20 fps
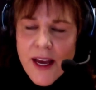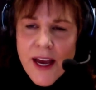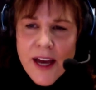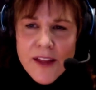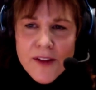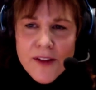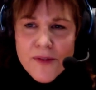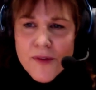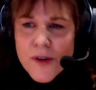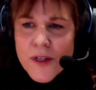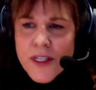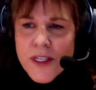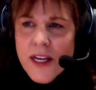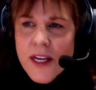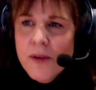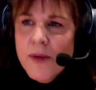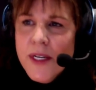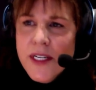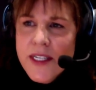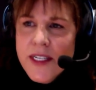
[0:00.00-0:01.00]
And the first
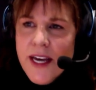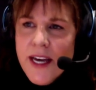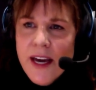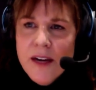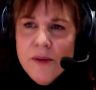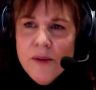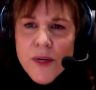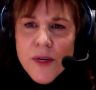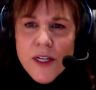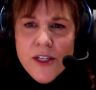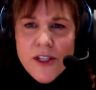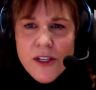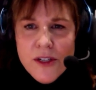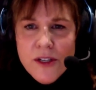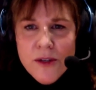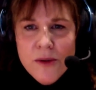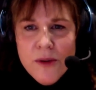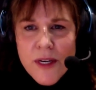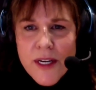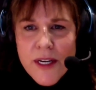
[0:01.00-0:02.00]
thing we decided we'd
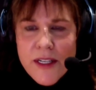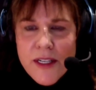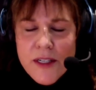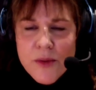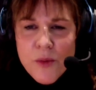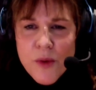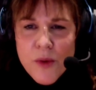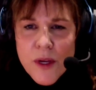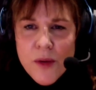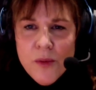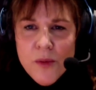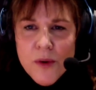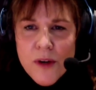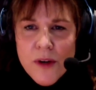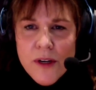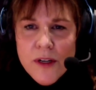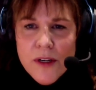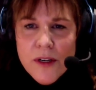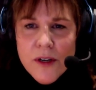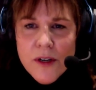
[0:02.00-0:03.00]
do is we
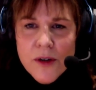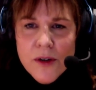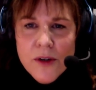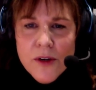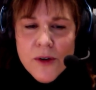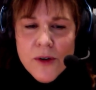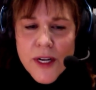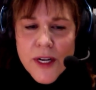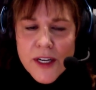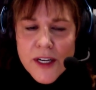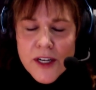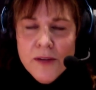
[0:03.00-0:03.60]
would create a